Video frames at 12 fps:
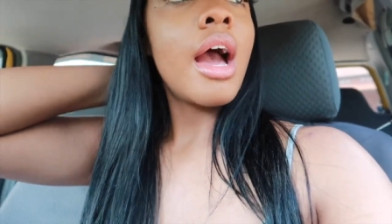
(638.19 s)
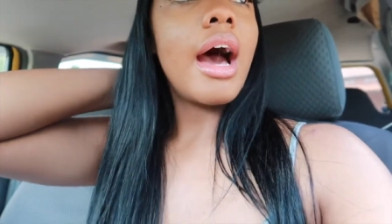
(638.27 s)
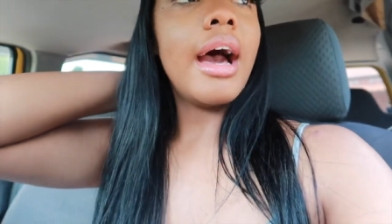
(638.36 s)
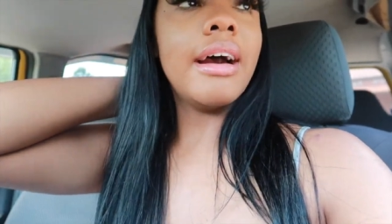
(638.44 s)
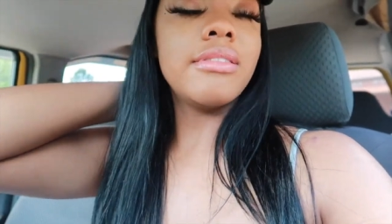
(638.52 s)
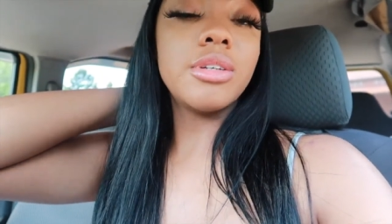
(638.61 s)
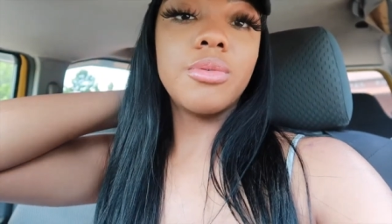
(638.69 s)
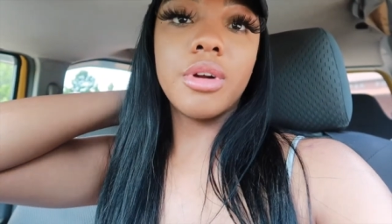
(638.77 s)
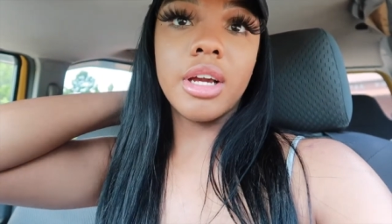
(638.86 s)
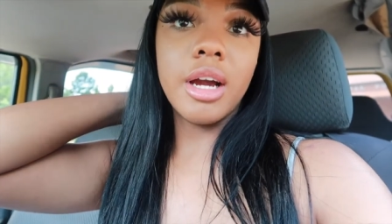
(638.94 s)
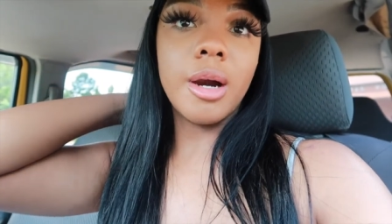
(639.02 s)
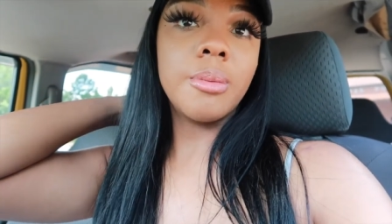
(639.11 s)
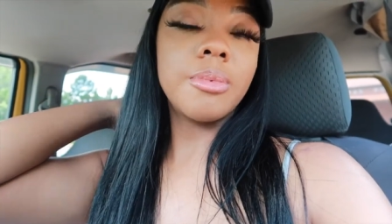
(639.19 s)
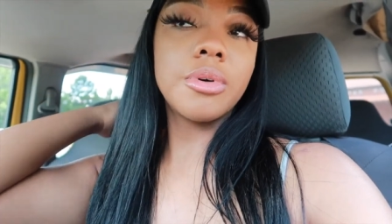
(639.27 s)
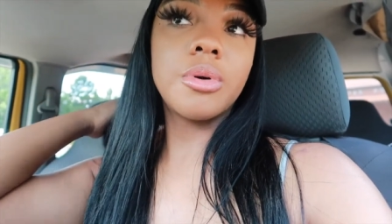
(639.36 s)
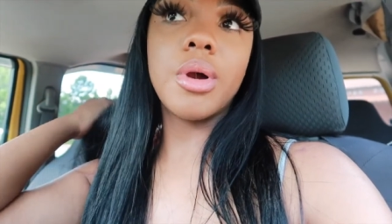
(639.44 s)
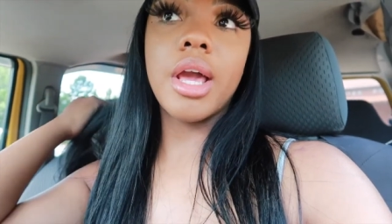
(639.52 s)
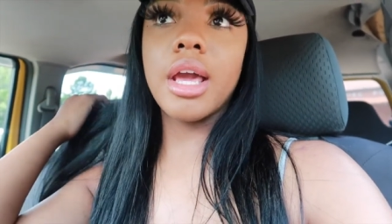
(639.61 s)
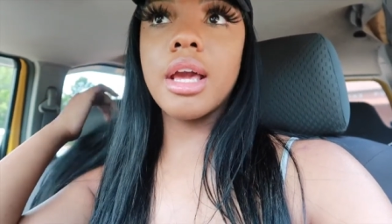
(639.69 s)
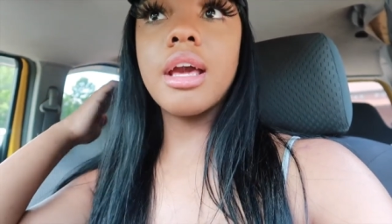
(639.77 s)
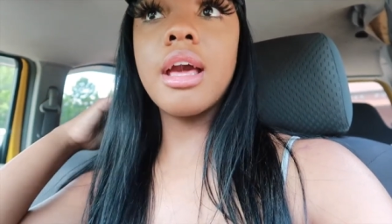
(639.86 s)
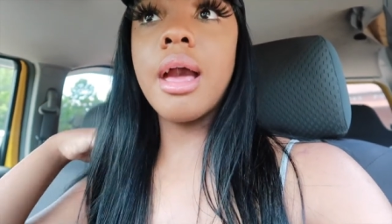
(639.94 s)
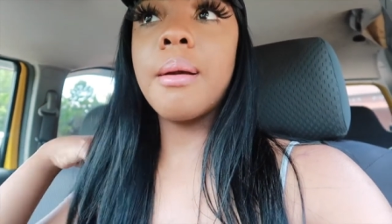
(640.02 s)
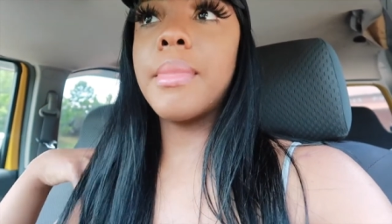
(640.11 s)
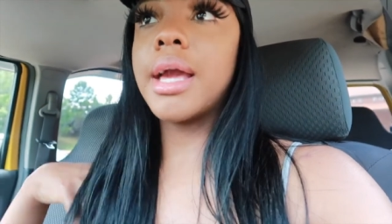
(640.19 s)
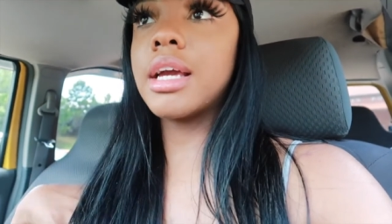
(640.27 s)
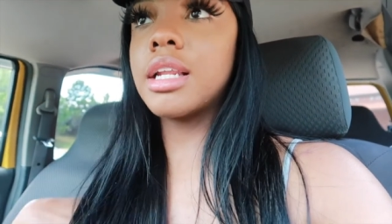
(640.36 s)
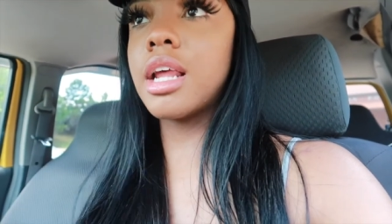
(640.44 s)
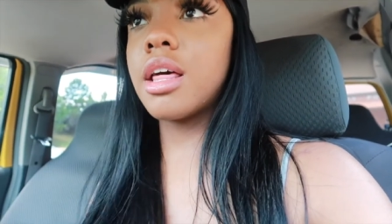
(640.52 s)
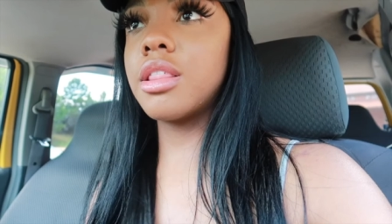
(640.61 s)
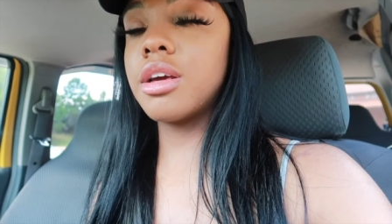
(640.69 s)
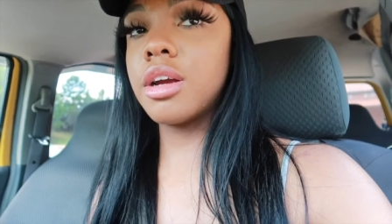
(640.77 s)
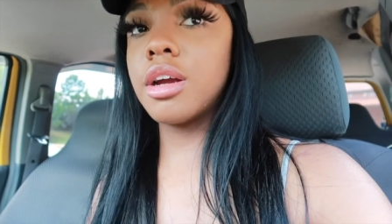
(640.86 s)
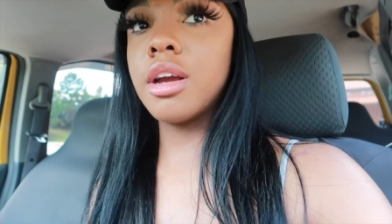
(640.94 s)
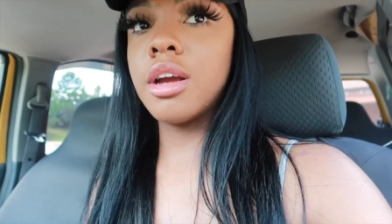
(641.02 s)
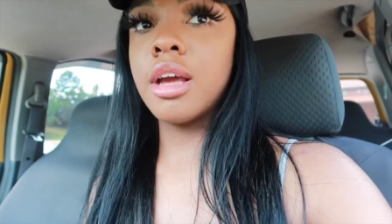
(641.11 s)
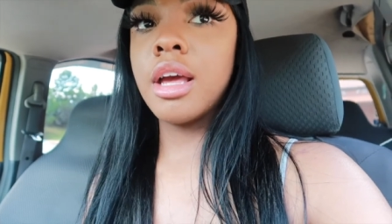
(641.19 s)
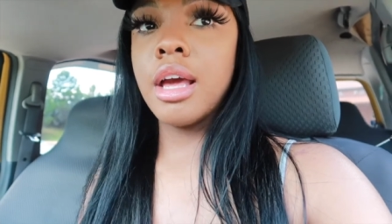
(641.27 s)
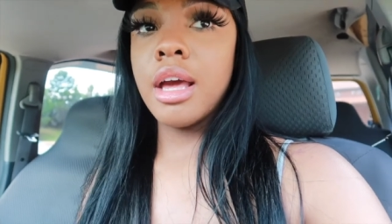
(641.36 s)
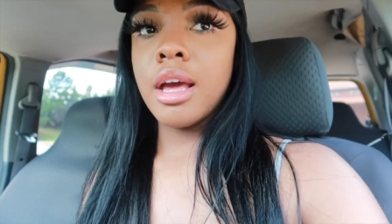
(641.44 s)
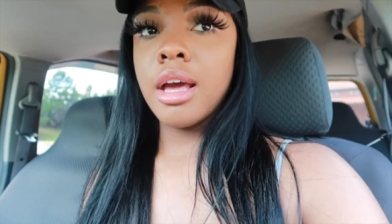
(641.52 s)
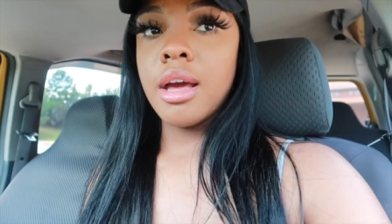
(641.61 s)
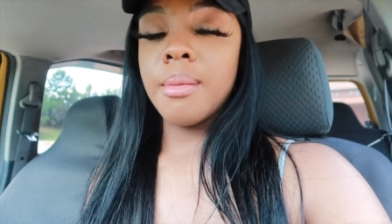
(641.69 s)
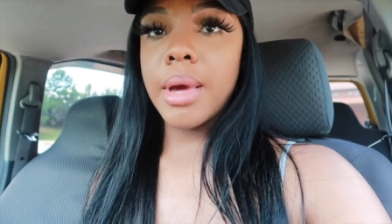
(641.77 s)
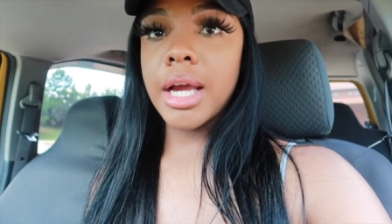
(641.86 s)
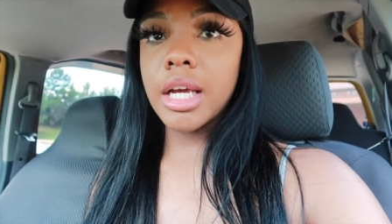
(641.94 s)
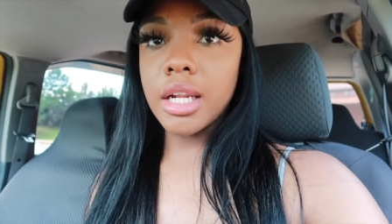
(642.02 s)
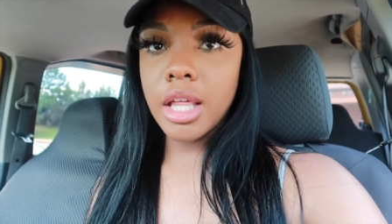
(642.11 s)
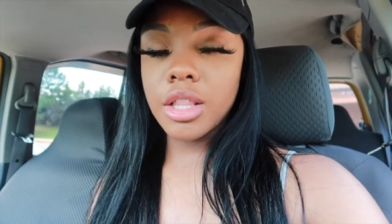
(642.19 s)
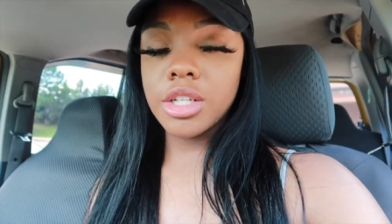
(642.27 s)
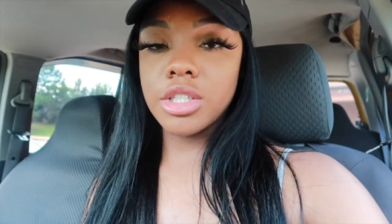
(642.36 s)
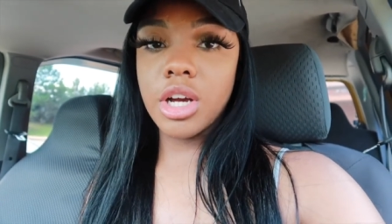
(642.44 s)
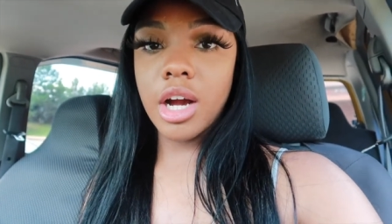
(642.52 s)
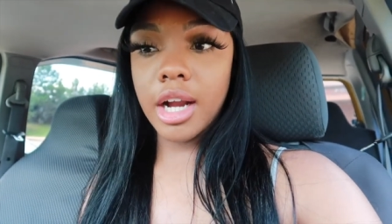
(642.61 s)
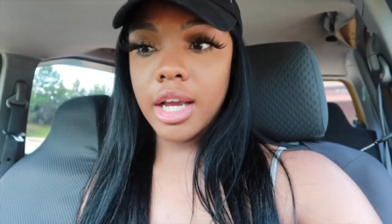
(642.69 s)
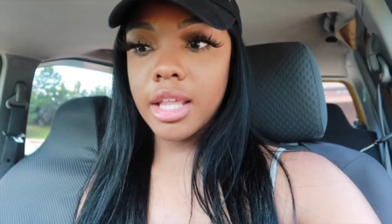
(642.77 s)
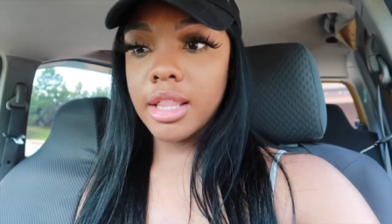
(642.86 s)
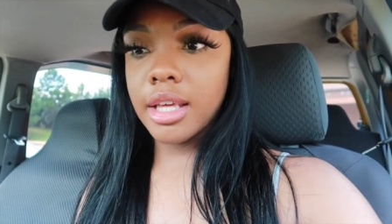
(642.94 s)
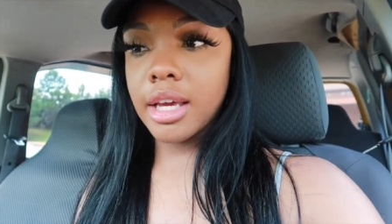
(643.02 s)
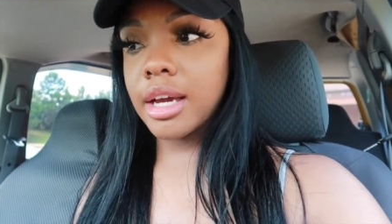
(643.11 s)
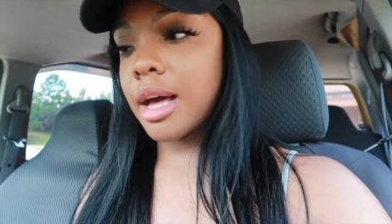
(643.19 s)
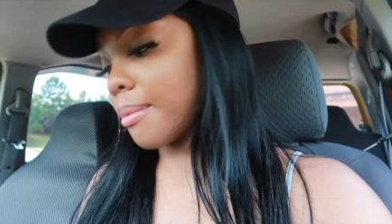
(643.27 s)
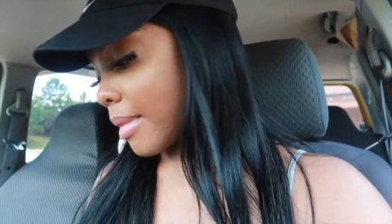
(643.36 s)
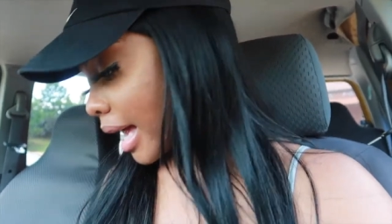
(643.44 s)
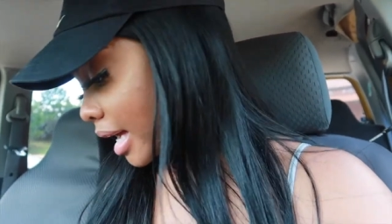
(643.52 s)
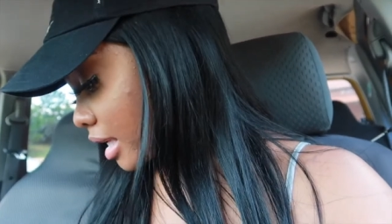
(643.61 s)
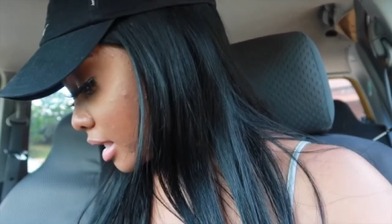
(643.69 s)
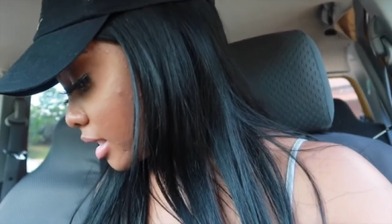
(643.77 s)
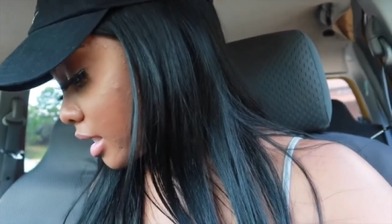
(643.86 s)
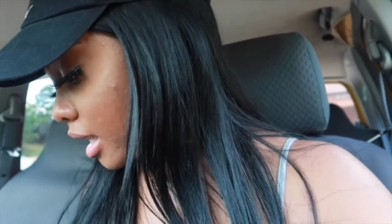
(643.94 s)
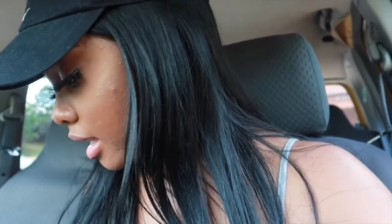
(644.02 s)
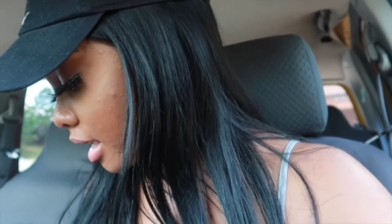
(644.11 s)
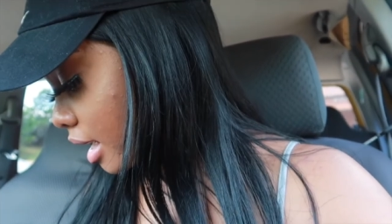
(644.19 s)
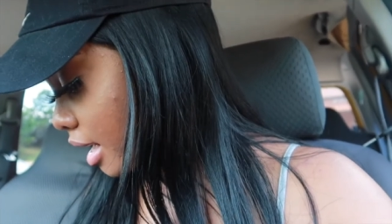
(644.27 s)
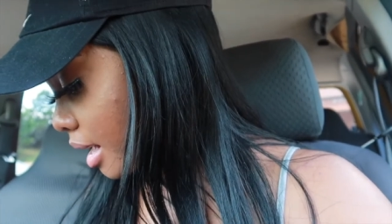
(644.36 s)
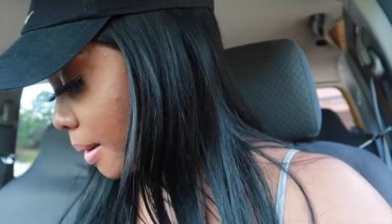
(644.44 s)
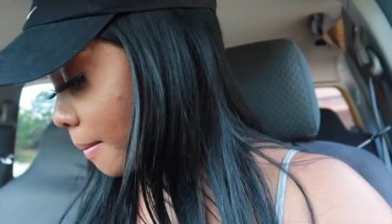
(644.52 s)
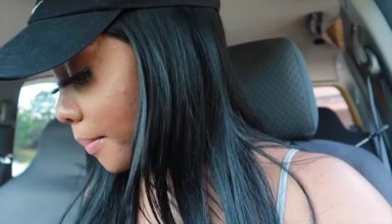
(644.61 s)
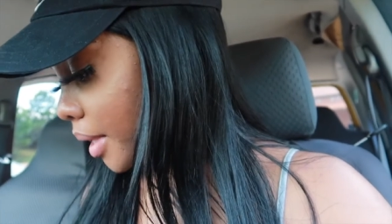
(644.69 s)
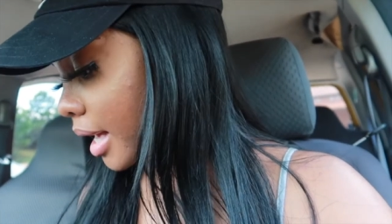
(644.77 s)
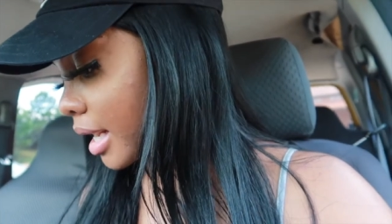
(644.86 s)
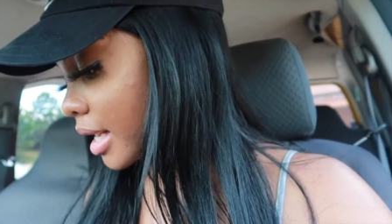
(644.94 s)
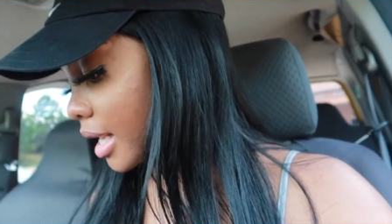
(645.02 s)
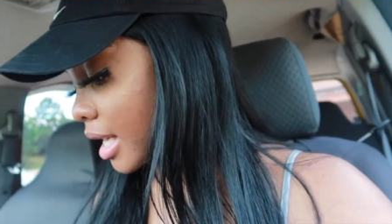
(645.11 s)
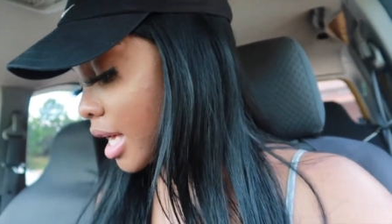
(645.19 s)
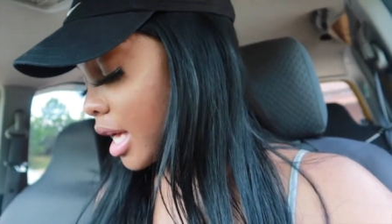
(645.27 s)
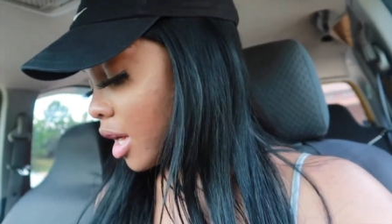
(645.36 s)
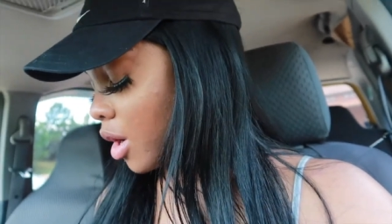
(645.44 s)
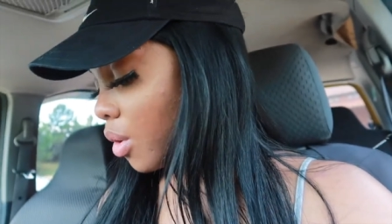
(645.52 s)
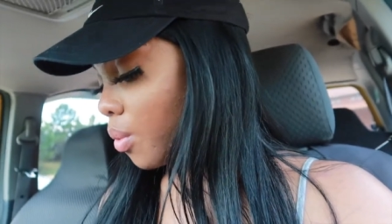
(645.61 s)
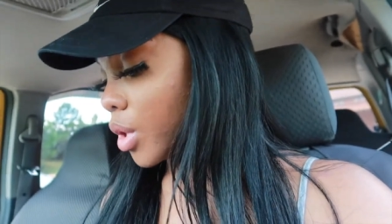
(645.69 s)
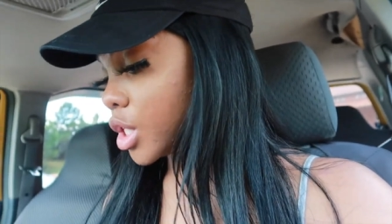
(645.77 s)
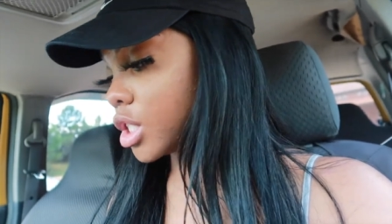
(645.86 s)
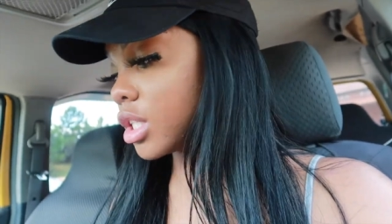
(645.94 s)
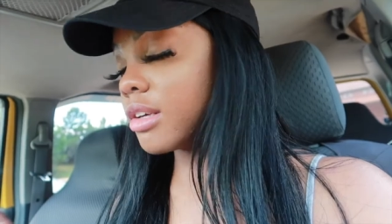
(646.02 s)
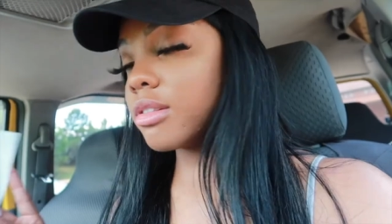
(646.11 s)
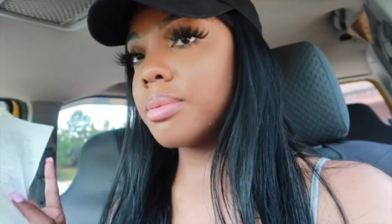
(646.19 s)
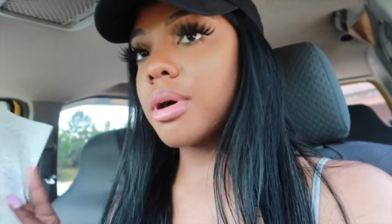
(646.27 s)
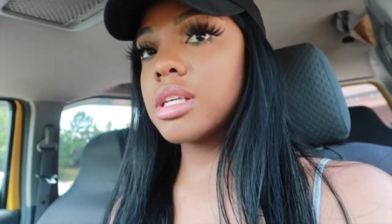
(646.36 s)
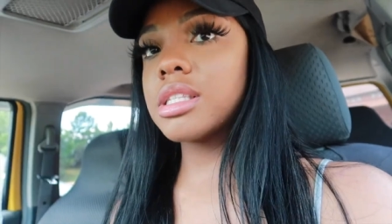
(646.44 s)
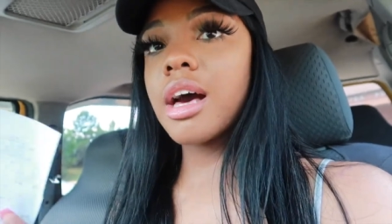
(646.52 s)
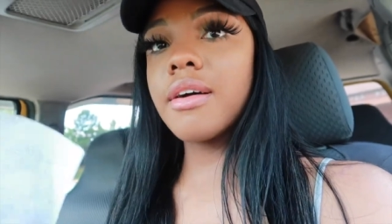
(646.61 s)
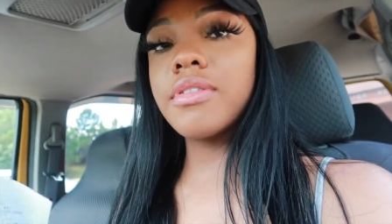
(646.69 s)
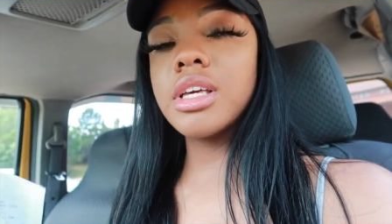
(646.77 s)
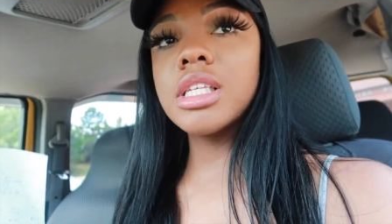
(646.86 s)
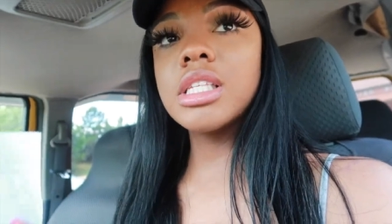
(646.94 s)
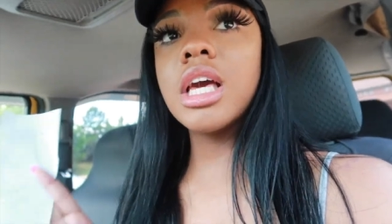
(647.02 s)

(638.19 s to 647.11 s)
I have to run home real quick, make another make another jar and then come back and send it but once you leave the post office